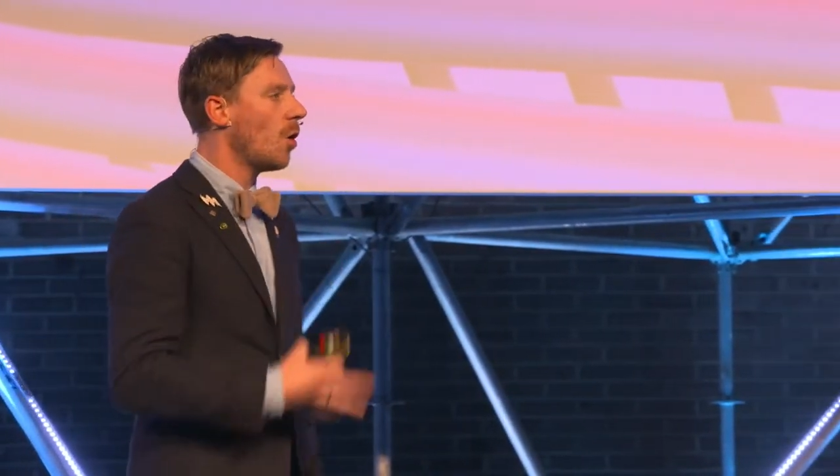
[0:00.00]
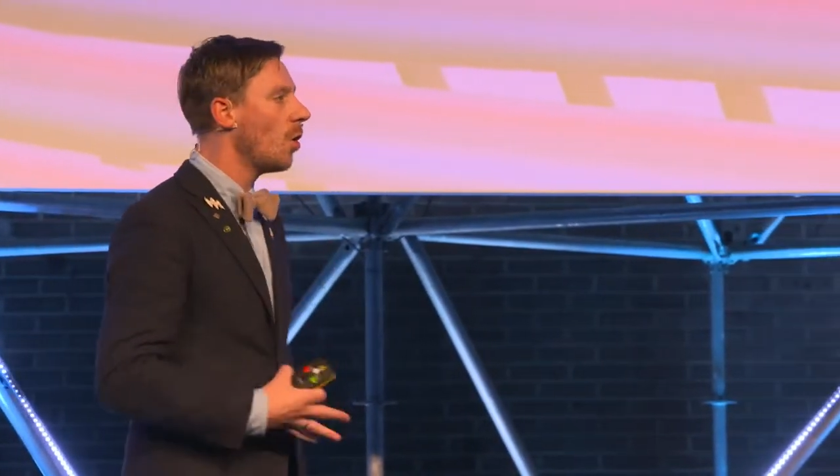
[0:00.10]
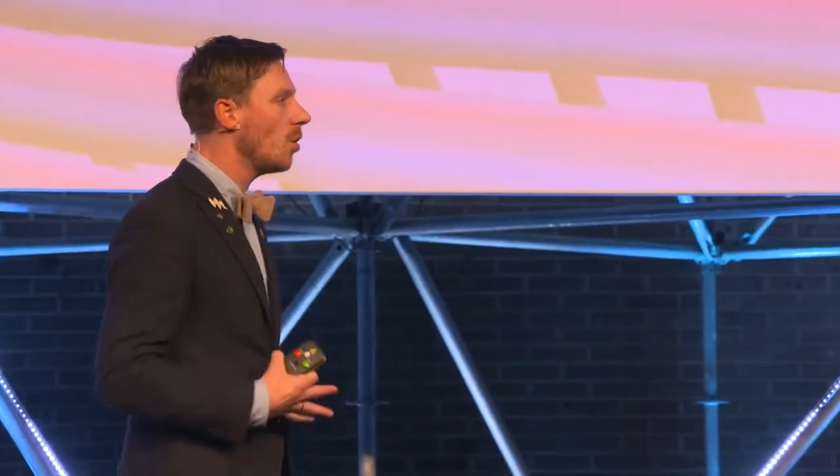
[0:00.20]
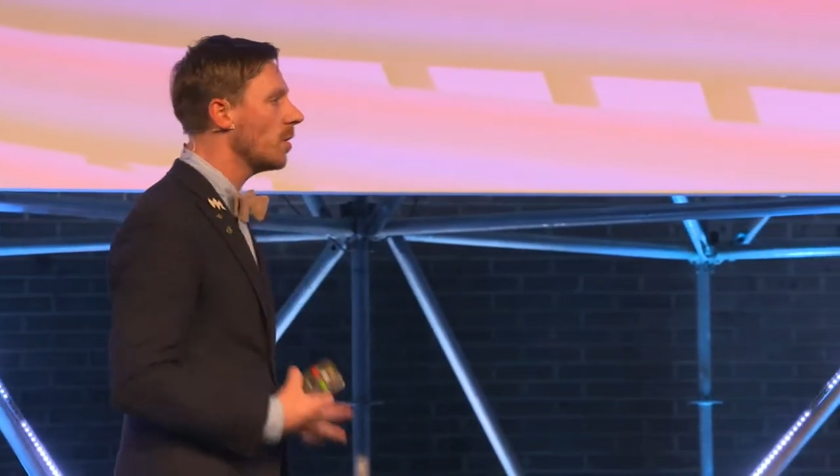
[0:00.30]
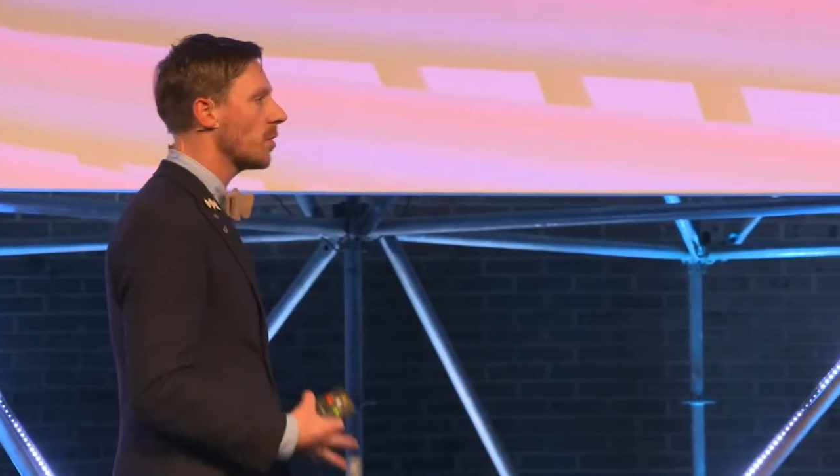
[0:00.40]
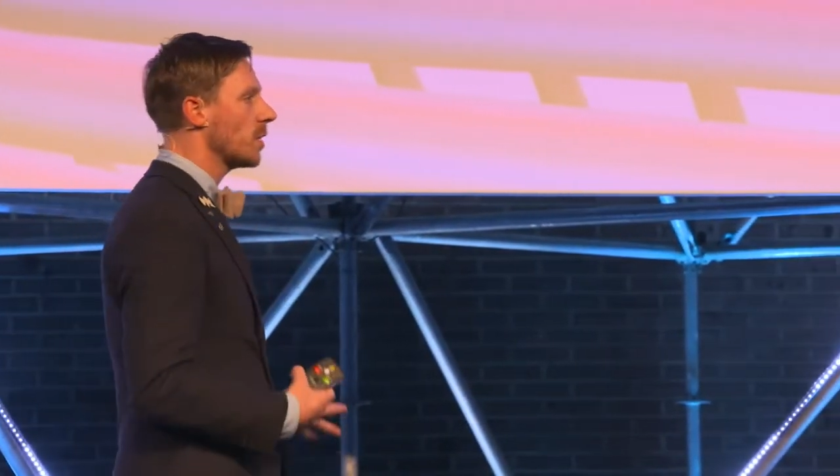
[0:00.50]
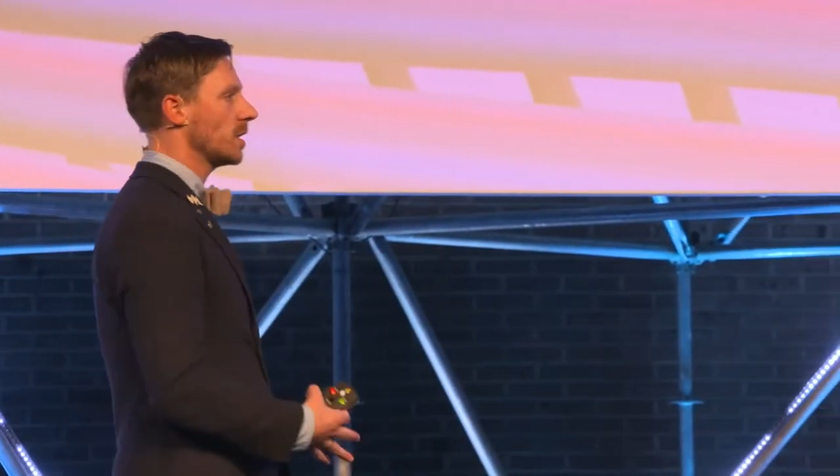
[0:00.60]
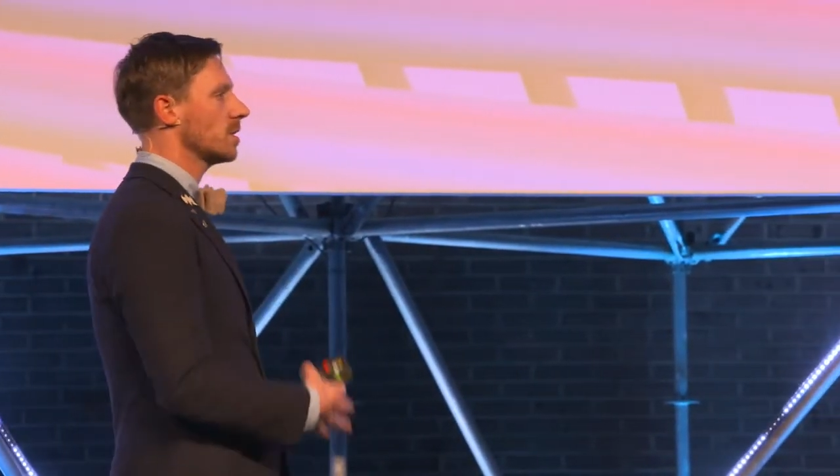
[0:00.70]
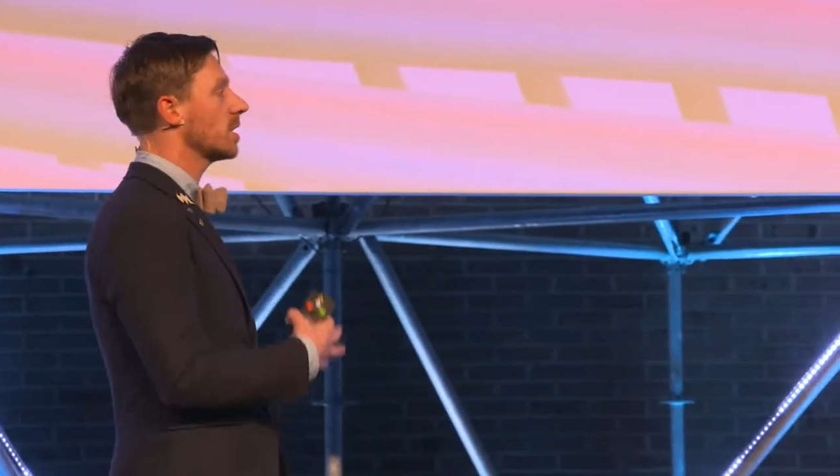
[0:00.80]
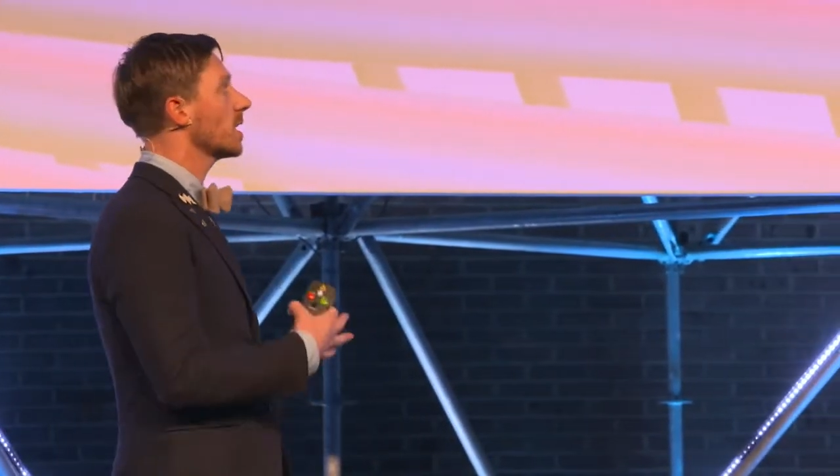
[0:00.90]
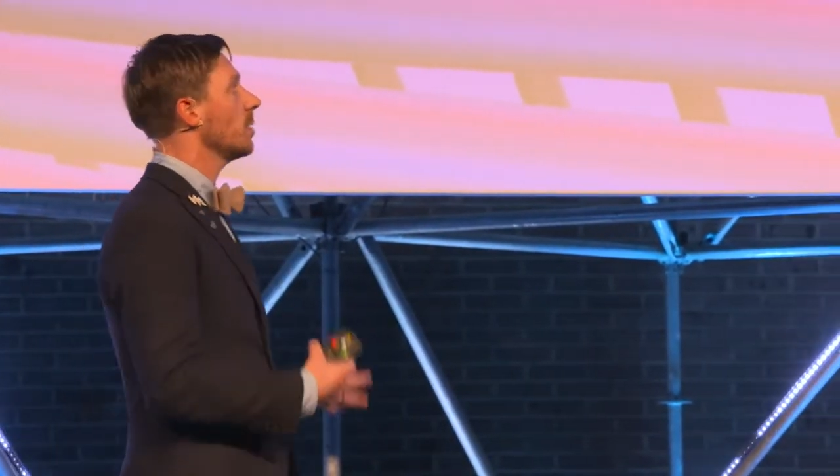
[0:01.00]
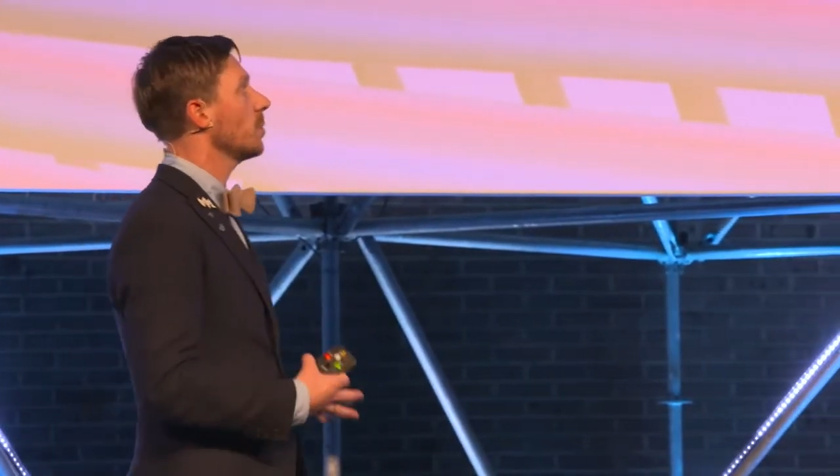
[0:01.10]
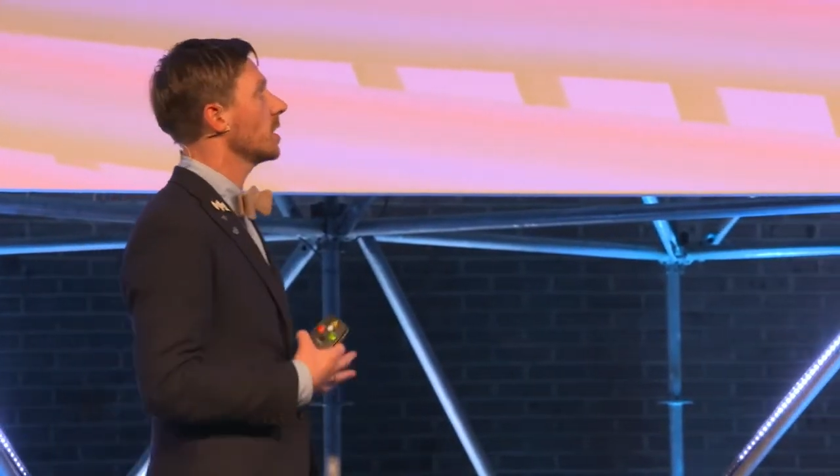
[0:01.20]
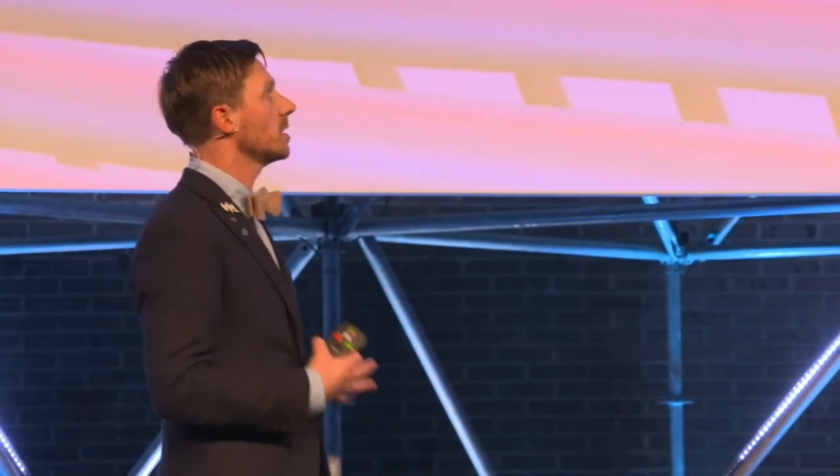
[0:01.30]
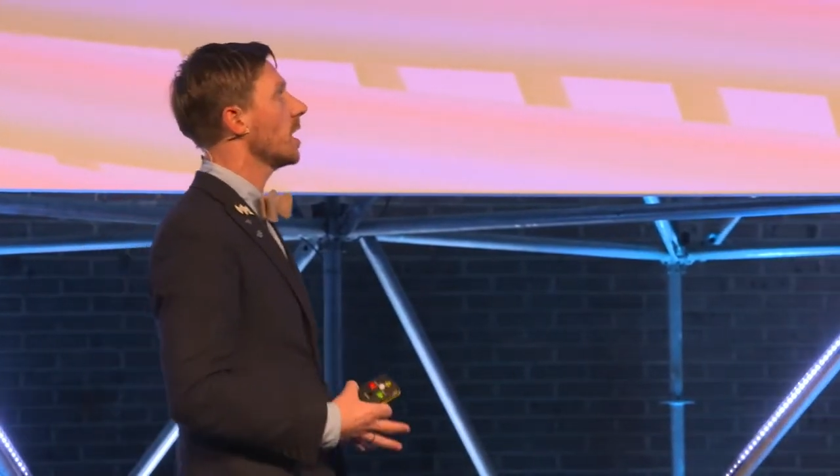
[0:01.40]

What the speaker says: all the things that a company